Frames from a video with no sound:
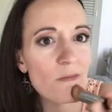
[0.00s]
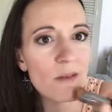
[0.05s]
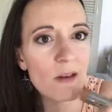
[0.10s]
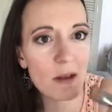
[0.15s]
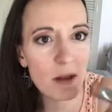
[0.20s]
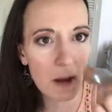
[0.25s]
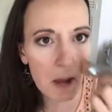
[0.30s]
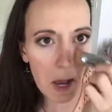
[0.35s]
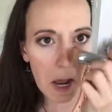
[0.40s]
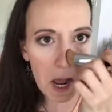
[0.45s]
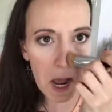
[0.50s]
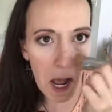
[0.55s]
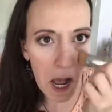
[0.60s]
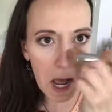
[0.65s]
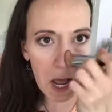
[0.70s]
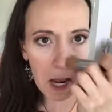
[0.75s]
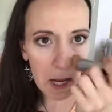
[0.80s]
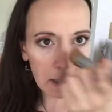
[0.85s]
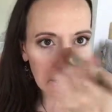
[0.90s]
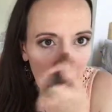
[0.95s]
and
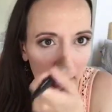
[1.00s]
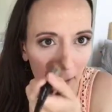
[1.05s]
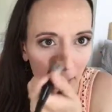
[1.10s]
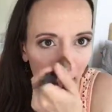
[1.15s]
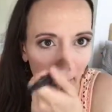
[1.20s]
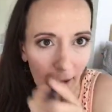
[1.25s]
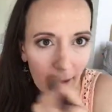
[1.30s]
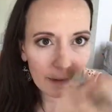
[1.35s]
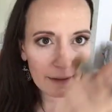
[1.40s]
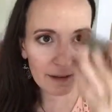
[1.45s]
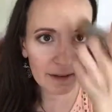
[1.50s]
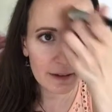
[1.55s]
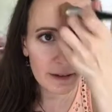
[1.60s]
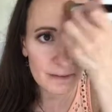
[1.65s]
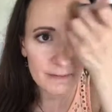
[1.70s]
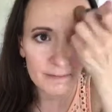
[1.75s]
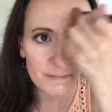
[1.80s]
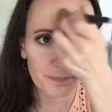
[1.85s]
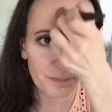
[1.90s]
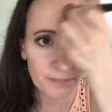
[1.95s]
add that in,
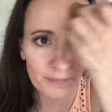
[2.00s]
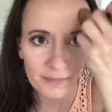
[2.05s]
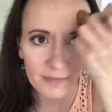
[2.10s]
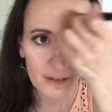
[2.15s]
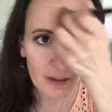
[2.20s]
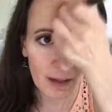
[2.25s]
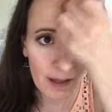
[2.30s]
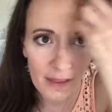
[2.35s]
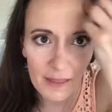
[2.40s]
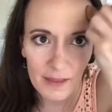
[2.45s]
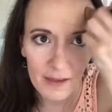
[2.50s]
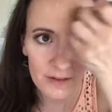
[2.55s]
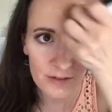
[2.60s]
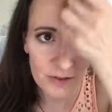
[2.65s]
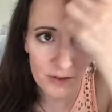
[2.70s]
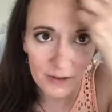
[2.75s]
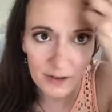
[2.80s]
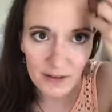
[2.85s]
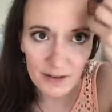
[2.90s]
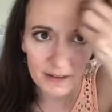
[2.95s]
and then
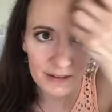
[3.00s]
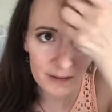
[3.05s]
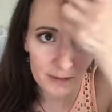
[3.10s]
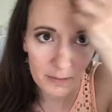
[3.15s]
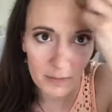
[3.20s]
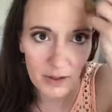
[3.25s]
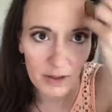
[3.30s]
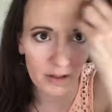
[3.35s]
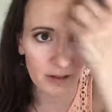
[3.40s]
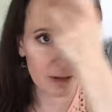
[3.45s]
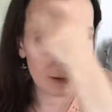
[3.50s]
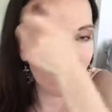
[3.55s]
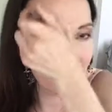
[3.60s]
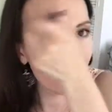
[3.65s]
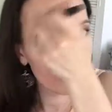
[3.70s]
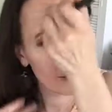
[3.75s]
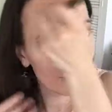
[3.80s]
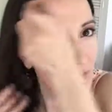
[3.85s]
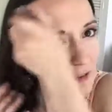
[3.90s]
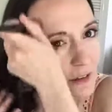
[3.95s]
doing the small
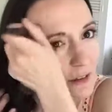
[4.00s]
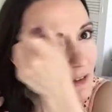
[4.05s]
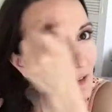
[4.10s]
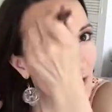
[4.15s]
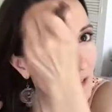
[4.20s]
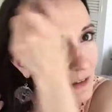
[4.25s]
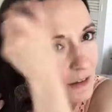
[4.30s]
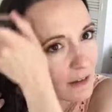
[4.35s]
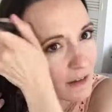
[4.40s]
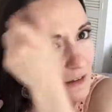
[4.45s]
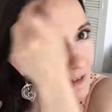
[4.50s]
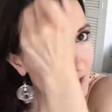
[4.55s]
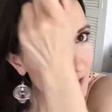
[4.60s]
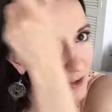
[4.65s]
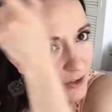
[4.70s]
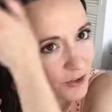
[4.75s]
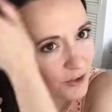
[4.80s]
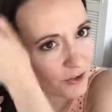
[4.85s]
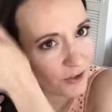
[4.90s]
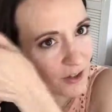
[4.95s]

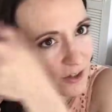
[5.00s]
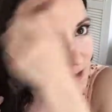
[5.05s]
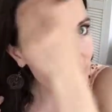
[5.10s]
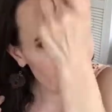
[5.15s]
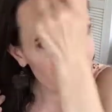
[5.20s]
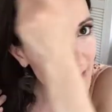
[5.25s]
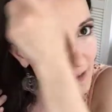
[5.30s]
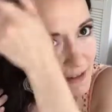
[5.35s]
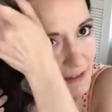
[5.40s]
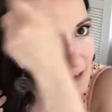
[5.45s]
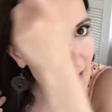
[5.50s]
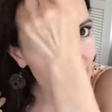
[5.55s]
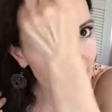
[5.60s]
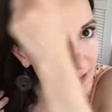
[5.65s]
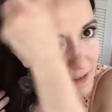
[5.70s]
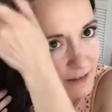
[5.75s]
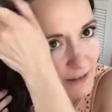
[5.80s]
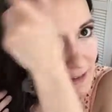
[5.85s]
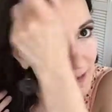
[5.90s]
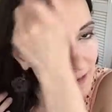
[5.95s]

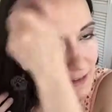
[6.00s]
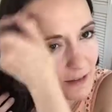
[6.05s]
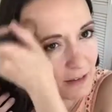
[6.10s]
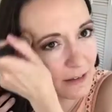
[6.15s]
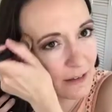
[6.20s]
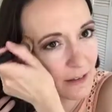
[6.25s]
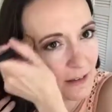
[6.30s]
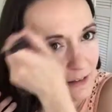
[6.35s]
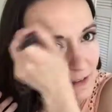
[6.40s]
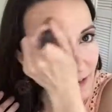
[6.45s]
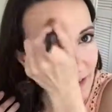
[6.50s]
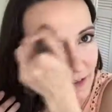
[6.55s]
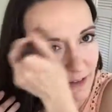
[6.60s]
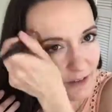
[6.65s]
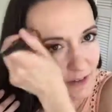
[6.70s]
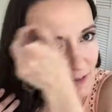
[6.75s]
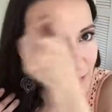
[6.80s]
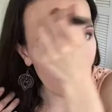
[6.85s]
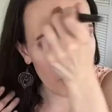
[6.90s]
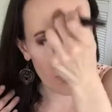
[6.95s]
strokes or
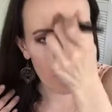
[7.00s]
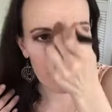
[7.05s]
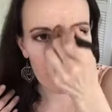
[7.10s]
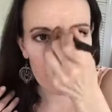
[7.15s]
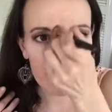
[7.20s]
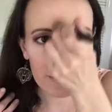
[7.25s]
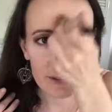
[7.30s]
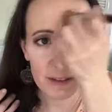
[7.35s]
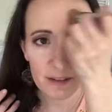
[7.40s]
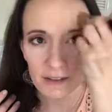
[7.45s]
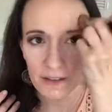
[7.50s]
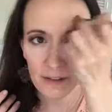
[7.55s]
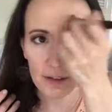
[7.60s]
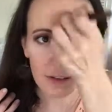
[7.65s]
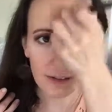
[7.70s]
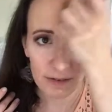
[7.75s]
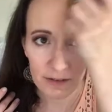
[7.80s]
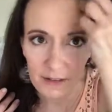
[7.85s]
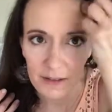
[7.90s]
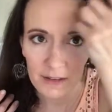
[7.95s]
small
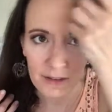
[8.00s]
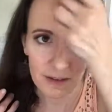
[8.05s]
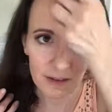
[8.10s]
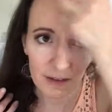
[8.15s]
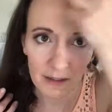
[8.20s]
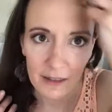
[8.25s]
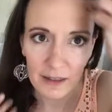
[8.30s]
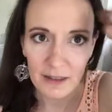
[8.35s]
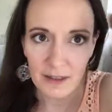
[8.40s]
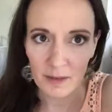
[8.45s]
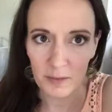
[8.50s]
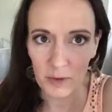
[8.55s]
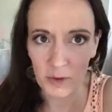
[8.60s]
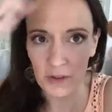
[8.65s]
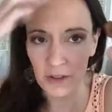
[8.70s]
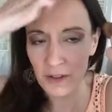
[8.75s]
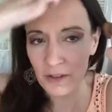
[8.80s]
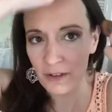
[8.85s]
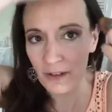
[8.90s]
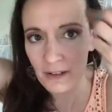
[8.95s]
circles as I'm
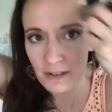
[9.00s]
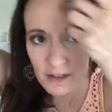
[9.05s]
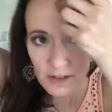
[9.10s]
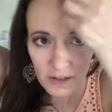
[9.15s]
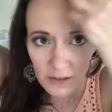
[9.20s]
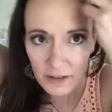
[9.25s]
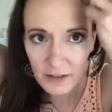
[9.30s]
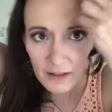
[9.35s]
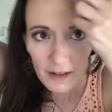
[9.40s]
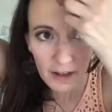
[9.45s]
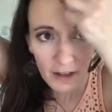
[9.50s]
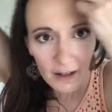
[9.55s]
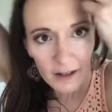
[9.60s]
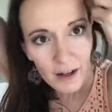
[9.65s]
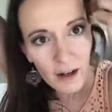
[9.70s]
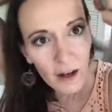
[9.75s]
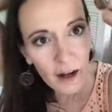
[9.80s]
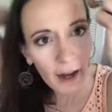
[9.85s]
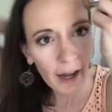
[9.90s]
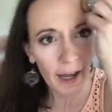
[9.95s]
going around and doing that.
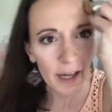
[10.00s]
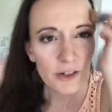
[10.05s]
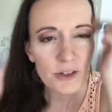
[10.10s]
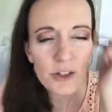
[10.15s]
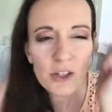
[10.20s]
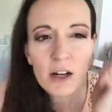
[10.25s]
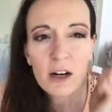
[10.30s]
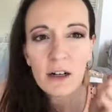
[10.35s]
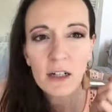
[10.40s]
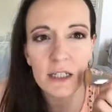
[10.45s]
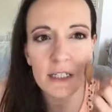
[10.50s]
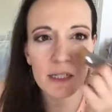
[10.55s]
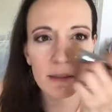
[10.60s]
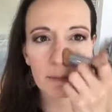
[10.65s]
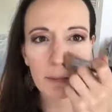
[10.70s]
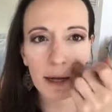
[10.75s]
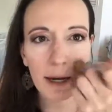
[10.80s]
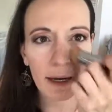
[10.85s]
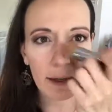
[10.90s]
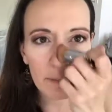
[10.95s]
I actually already did
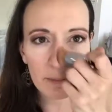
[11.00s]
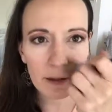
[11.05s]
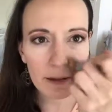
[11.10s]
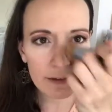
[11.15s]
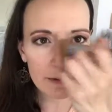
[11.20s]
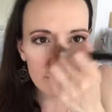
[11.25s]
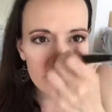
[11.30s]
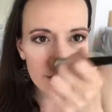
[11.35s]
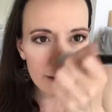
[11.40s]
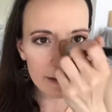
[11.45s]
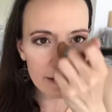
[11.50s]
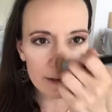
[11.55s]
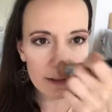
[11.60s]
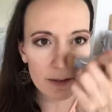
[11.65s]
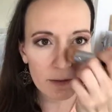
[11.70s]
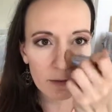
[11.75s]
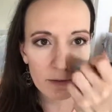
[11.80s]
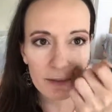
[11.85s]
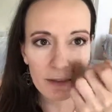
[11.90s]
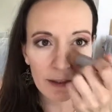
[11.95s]
my eyebrows, so that is
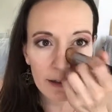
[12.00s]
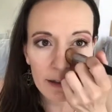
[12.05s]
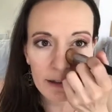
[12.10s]
the one thing